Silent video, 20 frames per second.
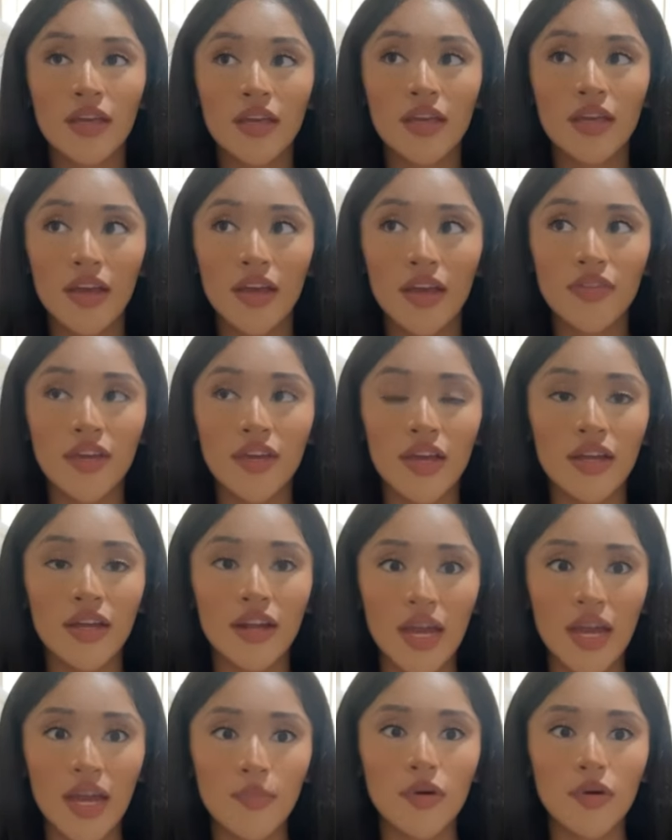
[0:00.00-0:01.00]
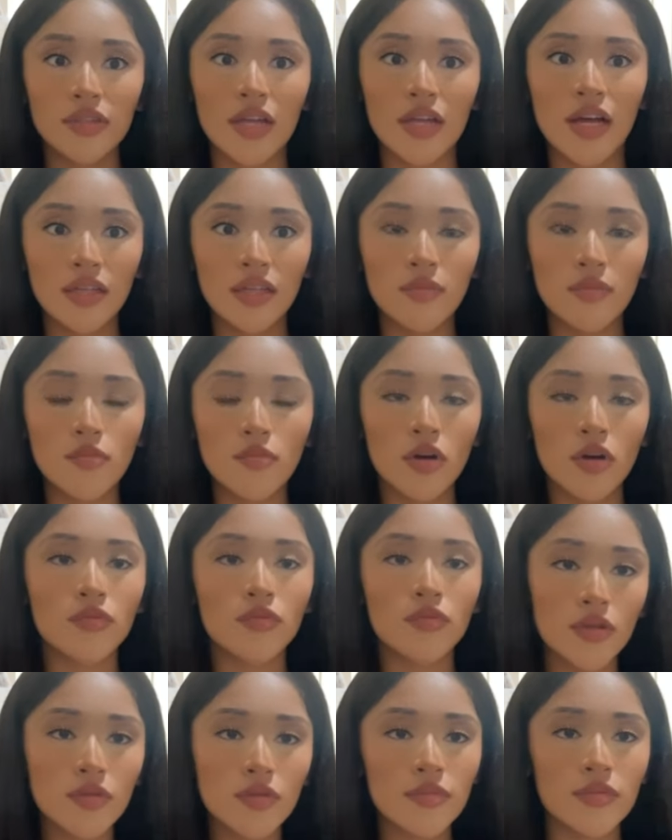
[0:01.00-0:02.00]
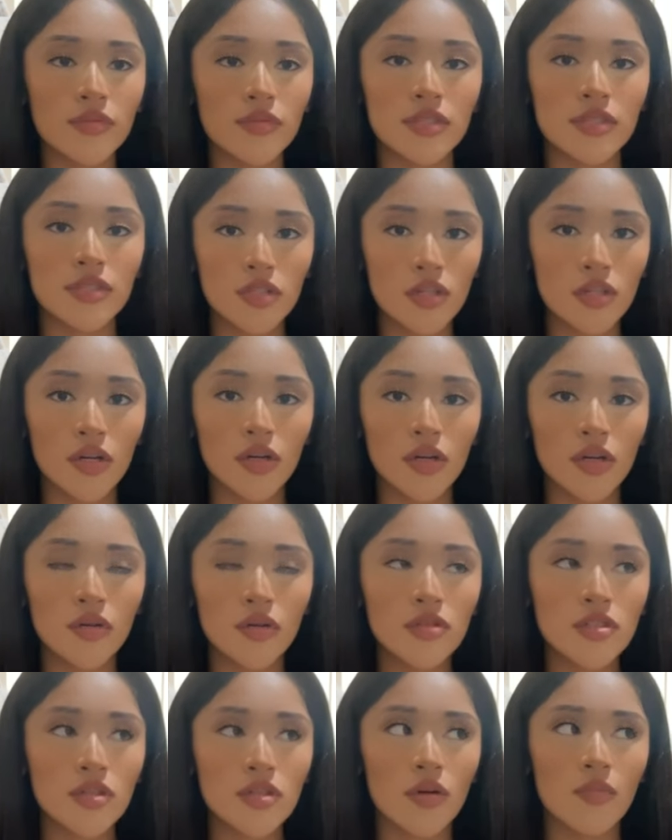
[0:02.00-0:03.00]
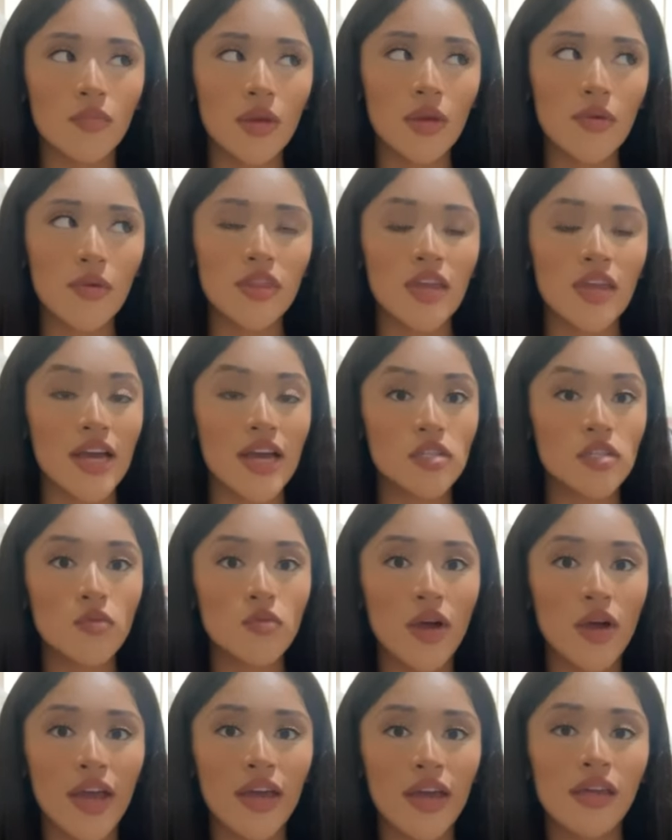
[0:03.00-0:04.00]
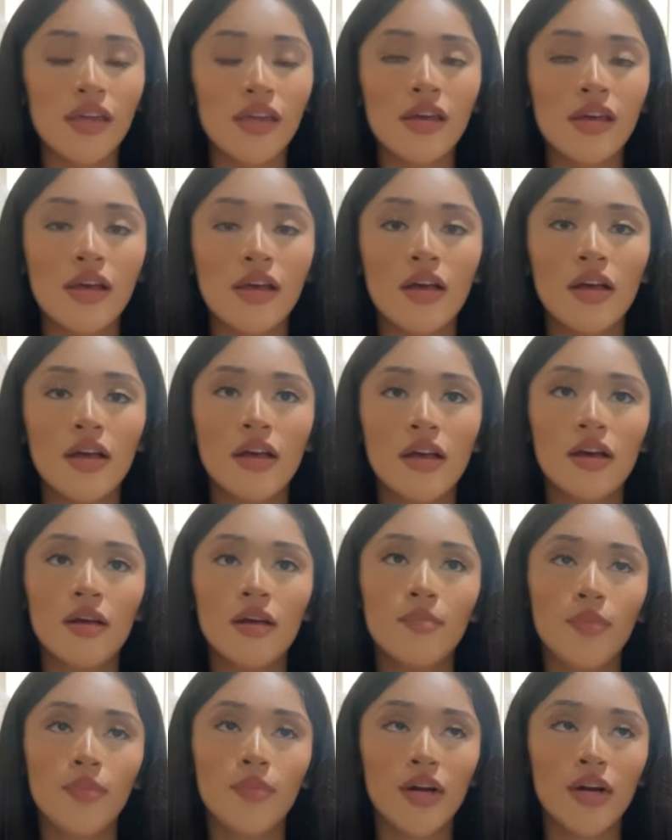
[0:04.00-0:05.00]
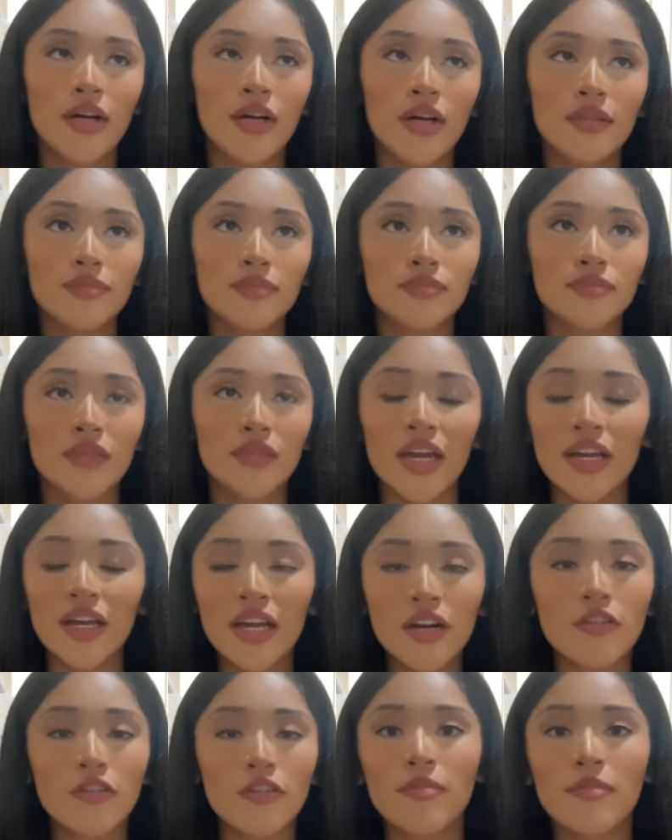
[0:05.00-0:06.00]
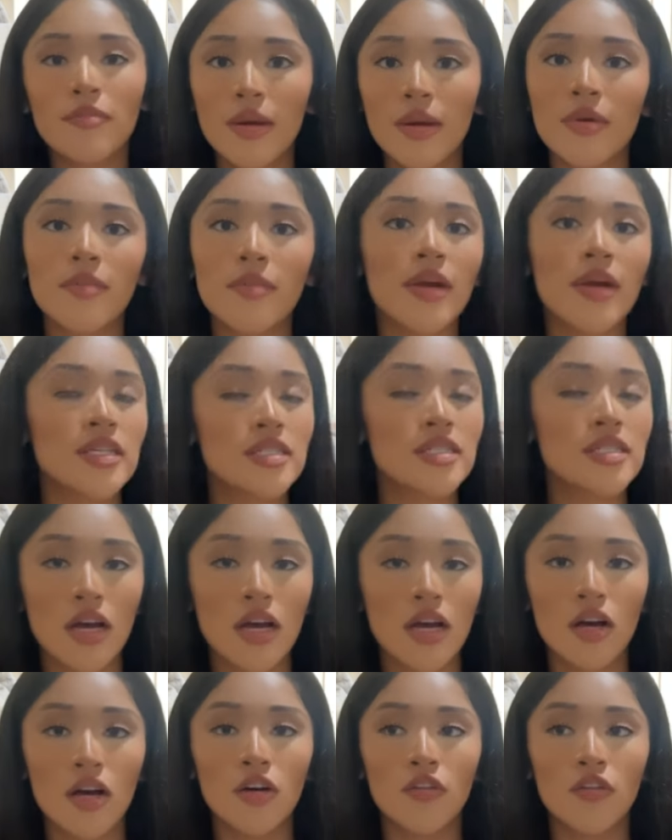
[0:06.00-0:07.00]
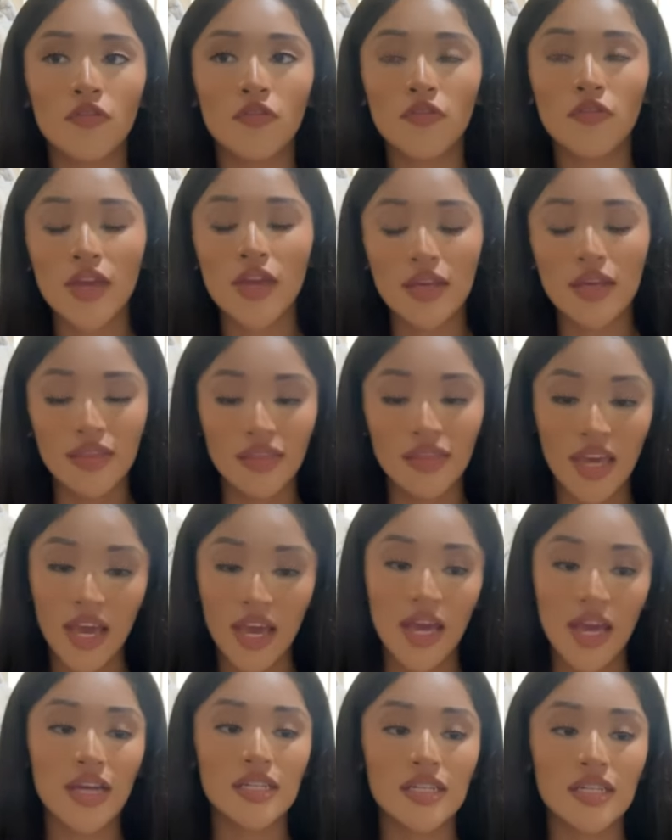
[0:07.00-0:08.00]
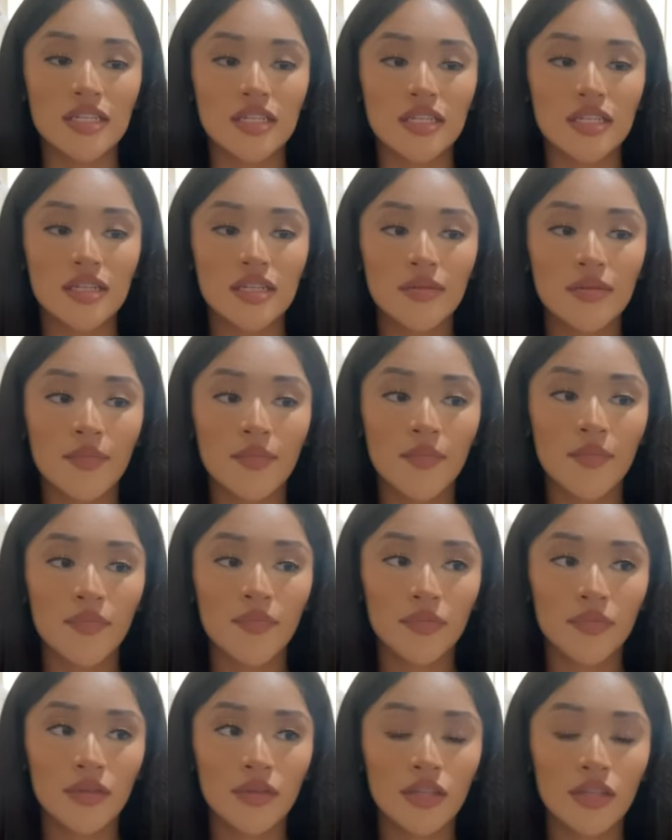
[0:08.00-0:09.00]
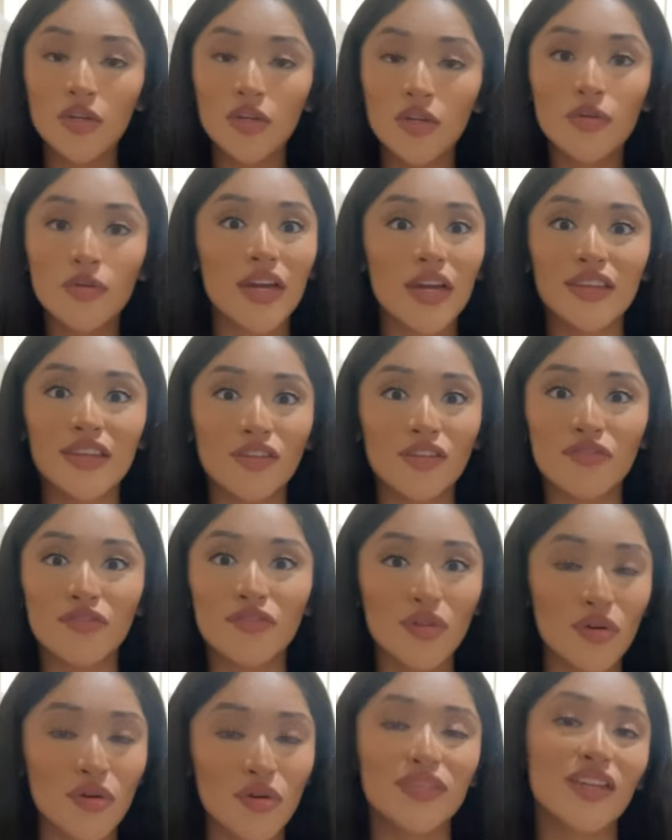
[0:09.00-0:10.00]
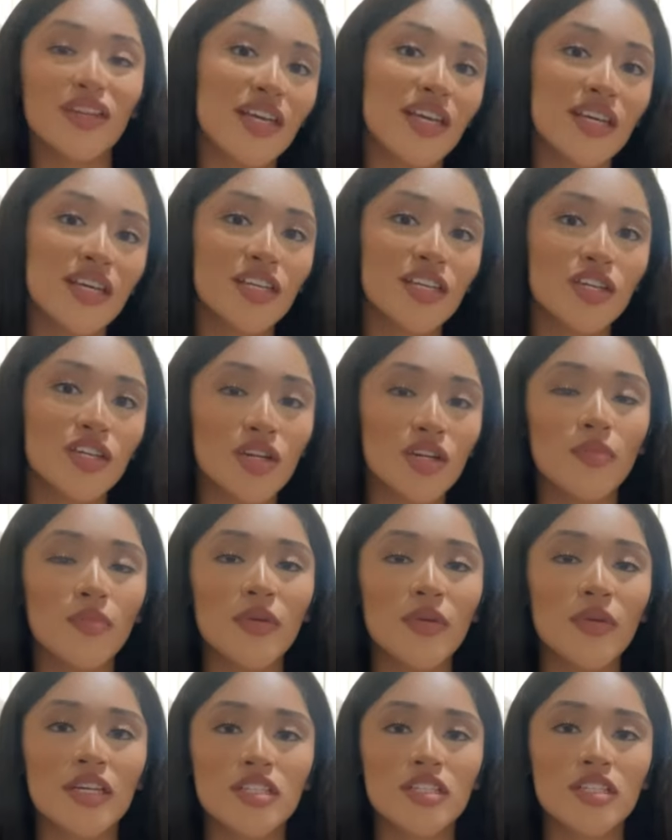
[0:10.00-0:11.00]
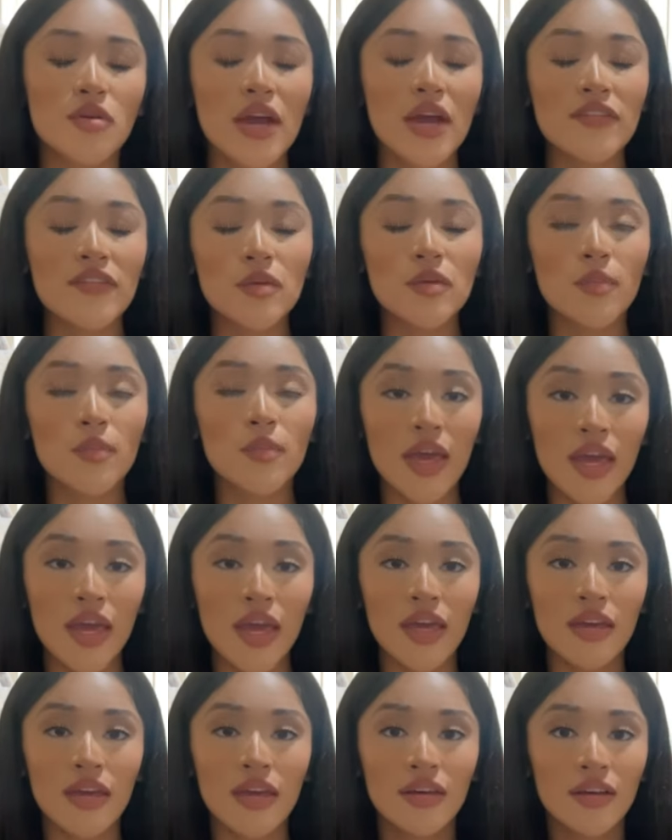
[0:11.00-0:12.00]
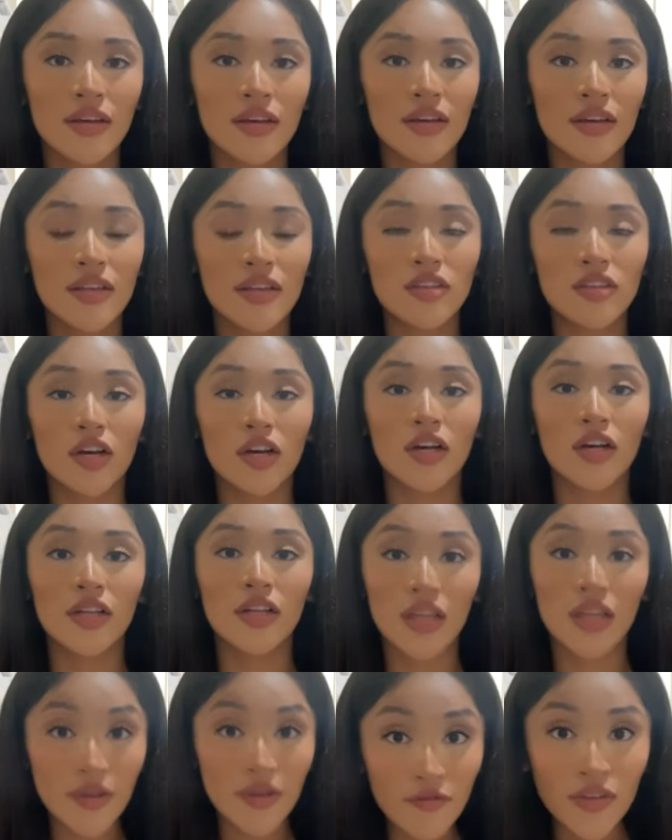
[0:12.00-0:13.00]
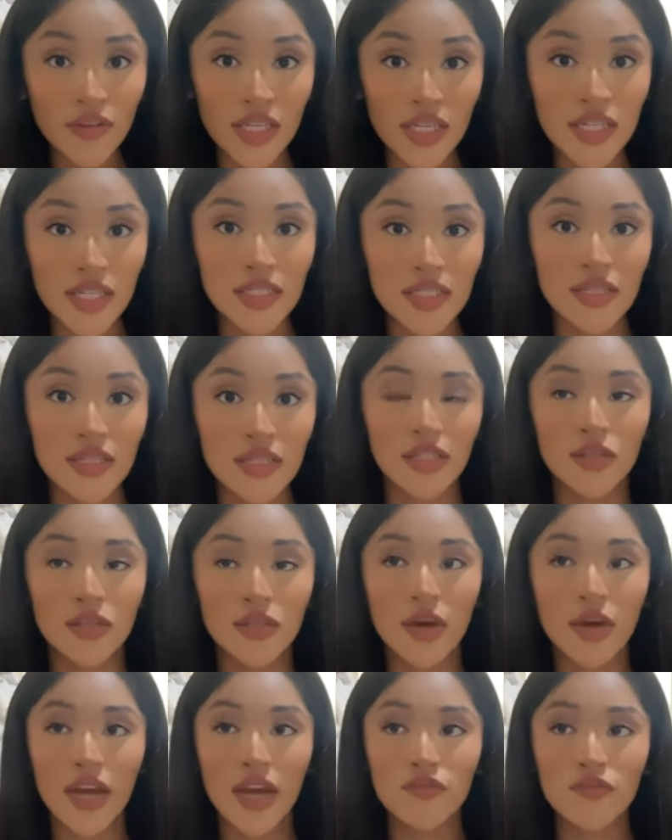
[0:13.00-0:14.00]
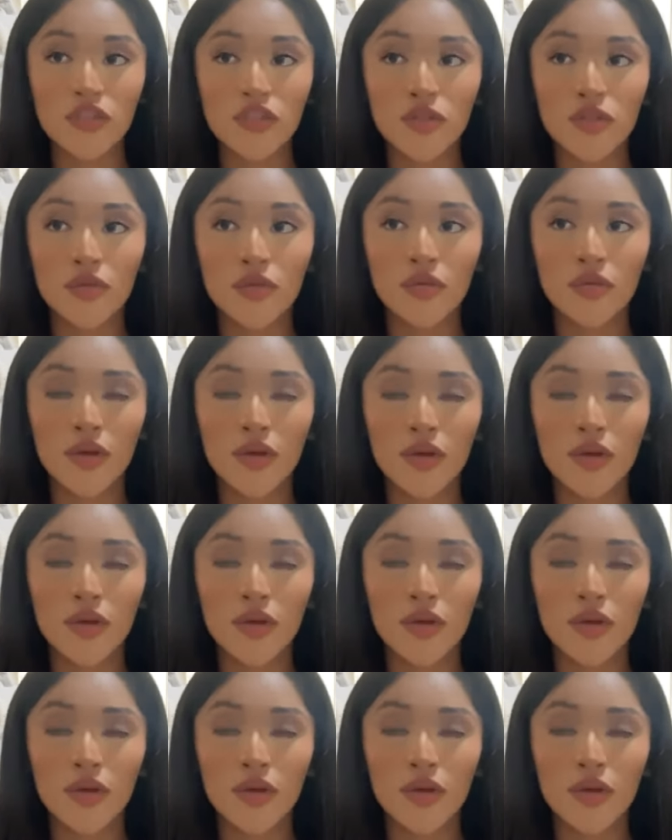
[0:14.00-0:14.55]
And then I booked hella more rooms, you know, so maybe that's why. But I gotta remember myself that you don't get the full thing, you know, because you have to pay the club fees, like you have to